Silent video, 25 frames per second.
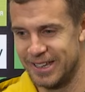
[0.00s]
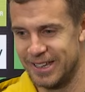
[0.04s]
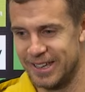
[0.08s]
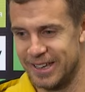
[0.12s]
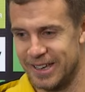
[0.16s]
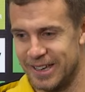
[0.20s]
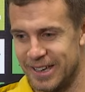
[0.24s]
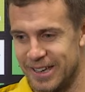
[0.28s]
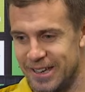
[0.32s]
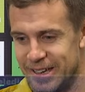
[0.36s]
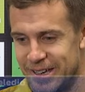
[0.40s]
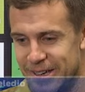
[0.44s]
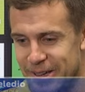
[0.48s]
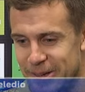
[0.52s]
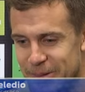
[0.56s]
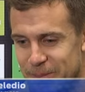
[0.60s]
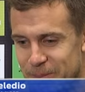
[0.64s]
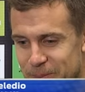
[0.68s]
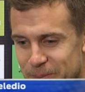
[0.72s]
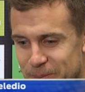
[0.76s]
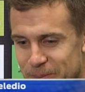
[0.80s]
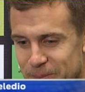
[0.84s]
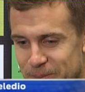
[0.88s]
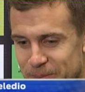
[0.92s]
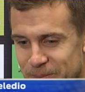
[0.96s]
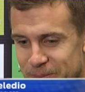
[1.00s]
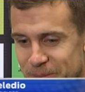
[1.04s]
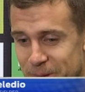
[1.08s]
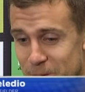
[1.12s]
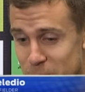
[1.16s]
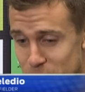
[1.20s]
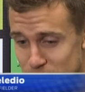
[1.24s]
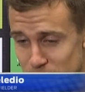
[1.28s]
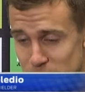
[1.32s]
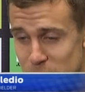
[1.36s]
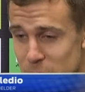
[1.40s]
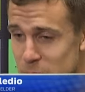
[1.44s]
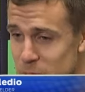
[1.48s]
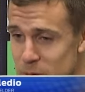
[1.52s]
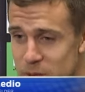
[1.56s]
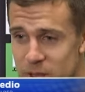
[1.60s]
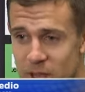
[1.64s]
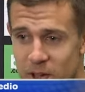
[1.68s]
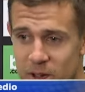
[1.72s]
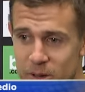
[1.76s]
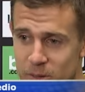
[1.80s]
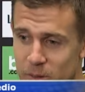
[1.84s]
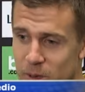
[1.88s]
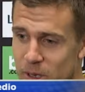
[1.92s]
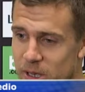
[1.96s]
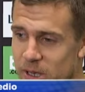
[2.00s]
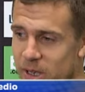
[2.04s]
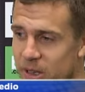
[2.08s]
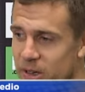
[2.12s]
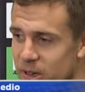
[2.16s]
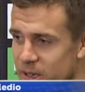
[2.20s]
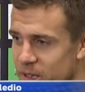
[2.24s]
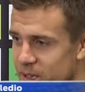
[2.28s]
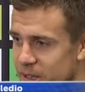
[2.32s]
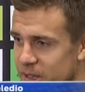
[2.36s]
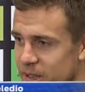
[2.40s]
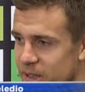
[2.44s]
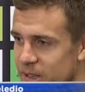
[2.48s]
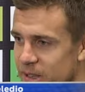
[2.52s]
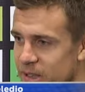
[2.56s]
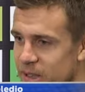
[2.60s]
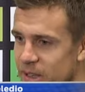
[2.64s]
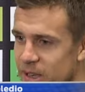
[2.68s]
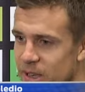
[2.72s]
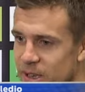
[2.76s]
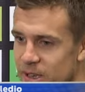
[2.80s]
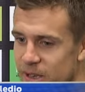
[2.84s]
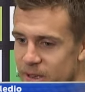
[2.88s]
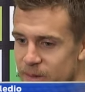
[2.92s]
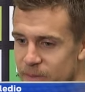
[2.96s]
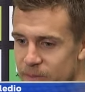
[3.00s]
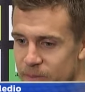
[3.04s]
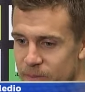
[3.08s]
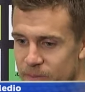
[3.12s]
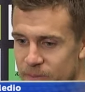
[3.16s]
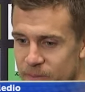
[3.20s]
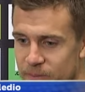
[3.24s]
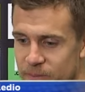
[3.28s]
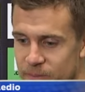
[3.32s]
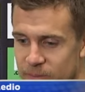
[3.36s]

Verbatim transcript: um, it was really good though. Like I, um,